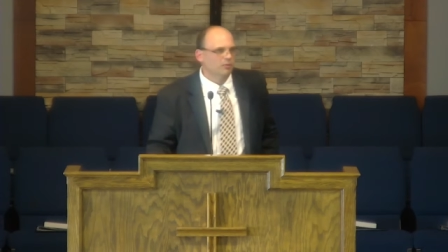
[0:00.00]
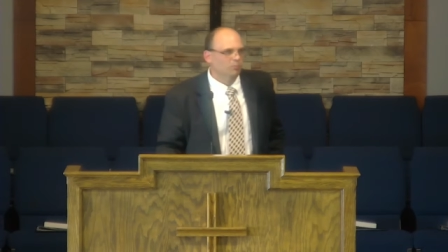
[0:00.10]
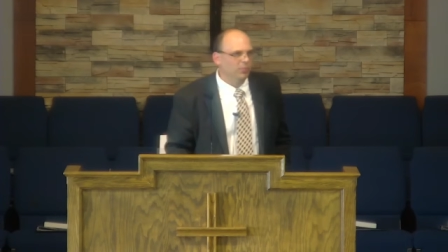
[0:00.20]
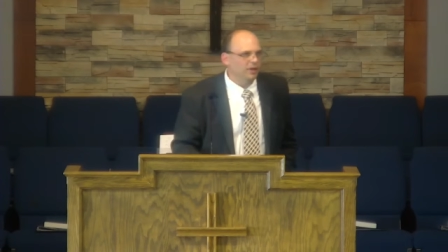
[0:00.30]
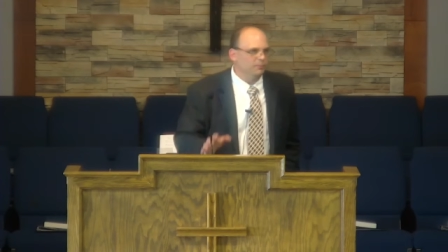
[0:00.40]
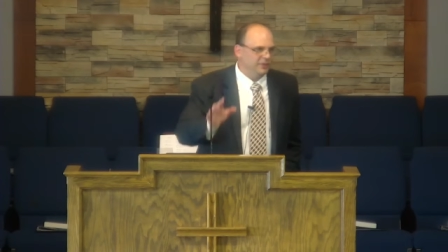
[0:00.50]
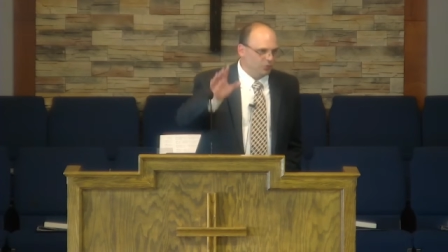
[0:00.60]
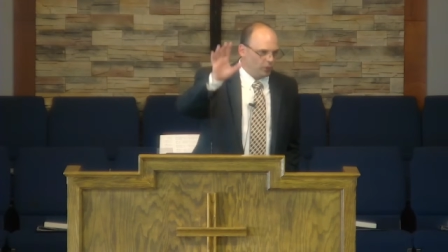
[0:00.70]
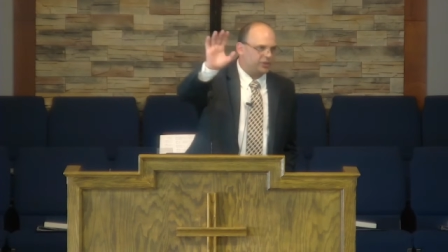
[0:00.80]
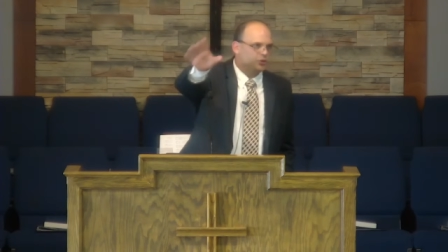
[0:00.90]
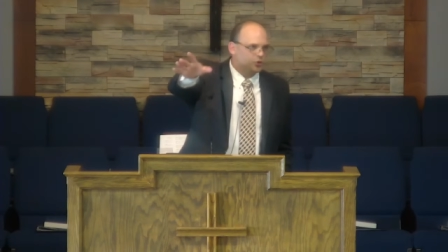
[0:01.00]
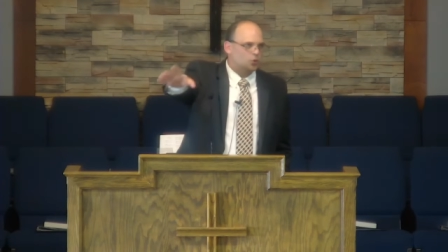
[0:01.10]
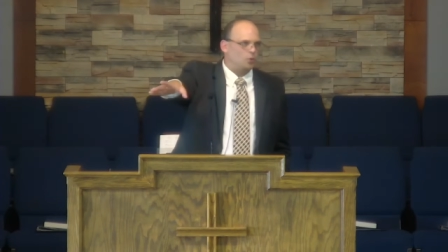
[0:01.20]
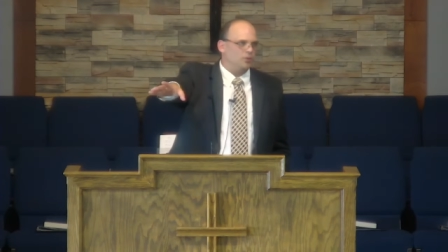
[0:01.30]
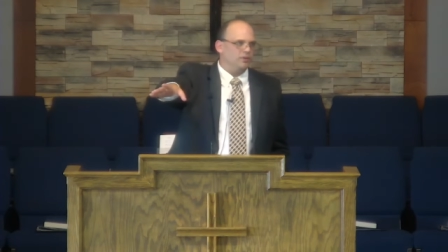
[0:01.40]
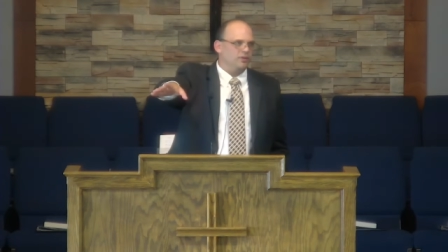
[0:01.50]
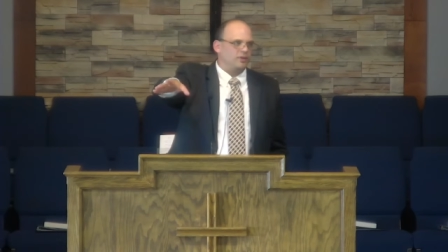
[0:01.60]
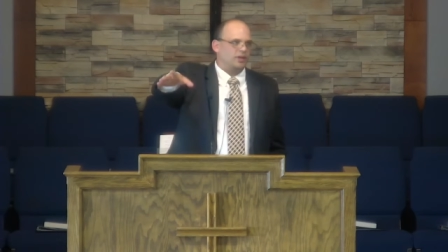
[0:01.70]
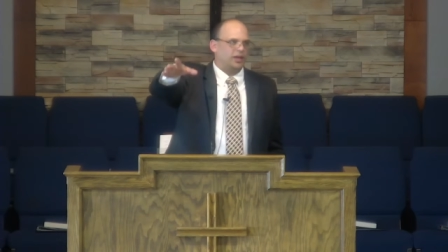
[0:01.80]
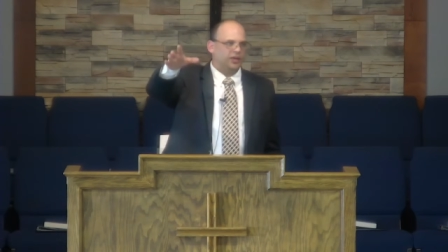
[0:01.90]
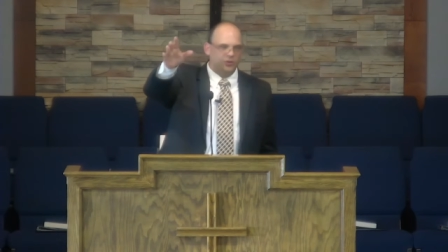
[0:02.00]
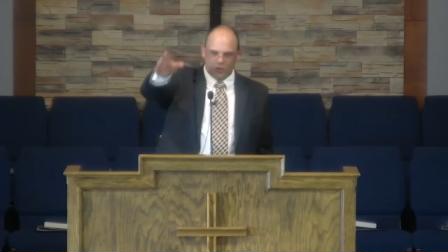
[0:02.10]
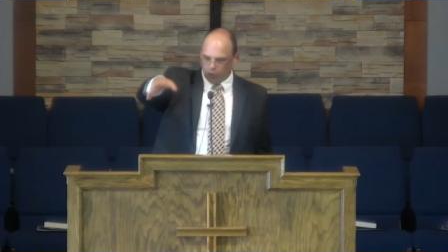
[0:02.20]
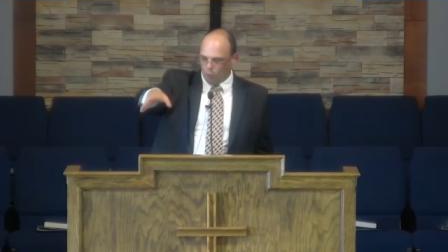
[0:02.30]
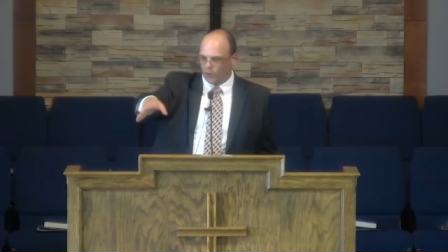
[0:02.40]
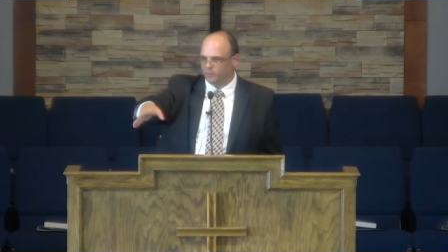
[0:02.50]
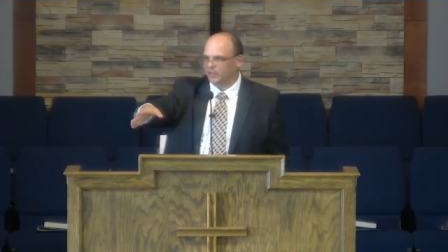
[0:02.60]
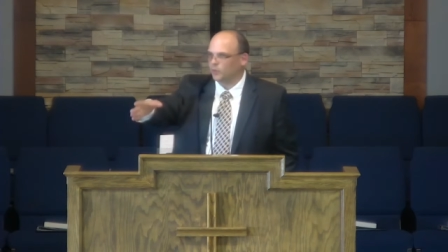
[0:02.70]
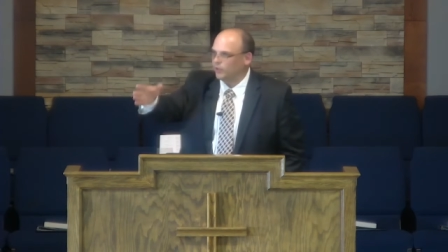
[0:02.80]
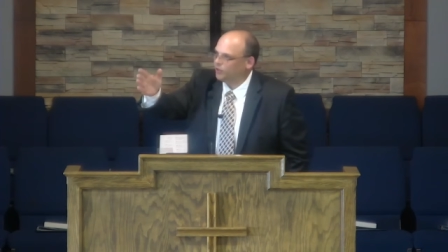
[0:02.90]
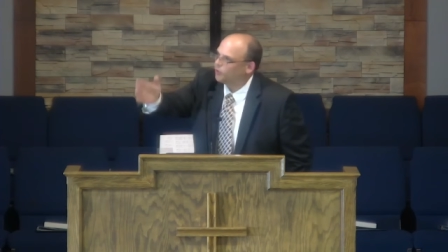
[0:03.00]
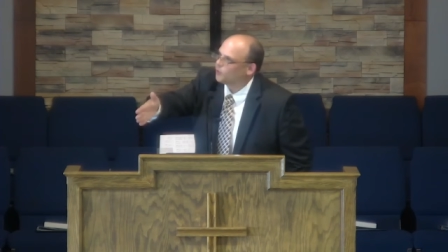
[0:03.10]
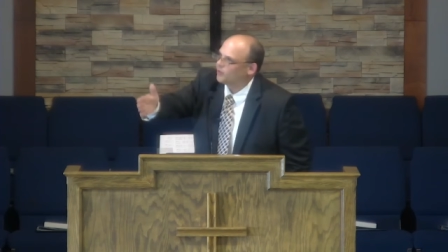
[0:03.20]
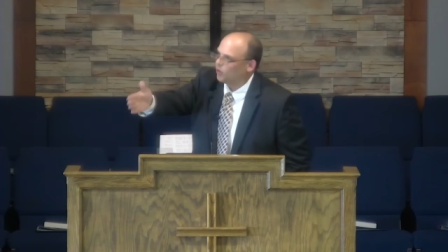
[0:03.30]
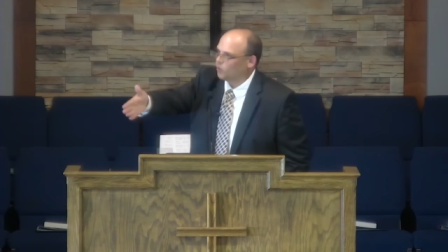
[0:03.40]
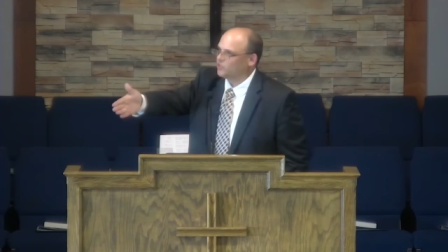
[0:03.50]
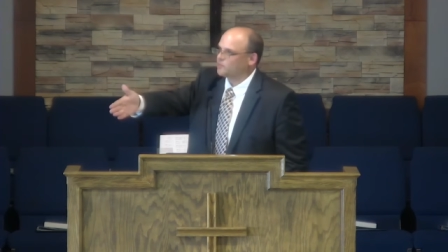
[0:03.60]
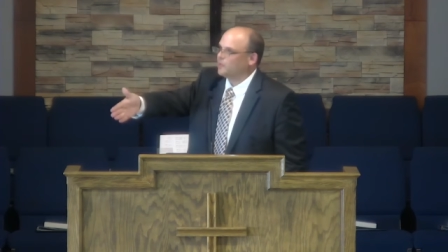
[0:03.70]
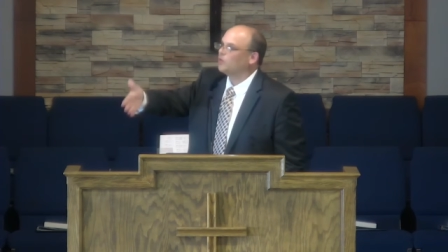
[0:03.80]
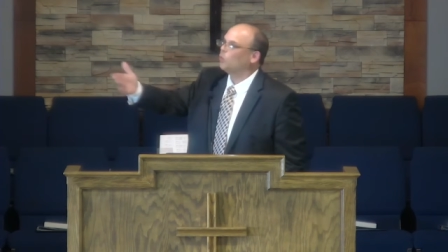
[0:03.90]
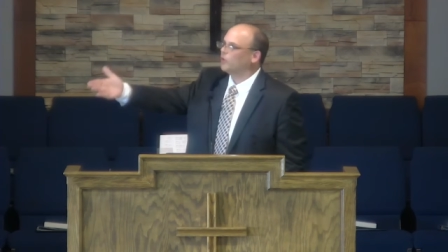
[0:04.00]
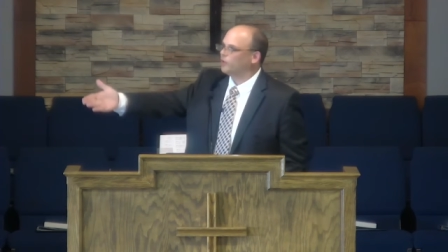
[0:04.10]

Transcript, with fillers: But between you and your Lord, between you and the Holy Spirit, what are